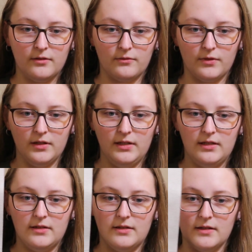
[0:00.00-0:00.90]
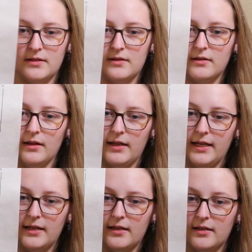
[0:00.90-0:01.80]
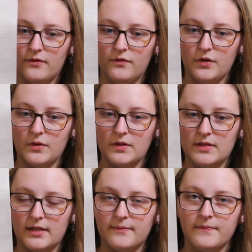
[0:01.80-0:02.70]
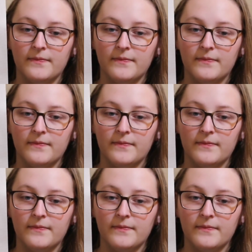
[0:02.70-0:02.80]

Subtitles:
really doesn't like focusing.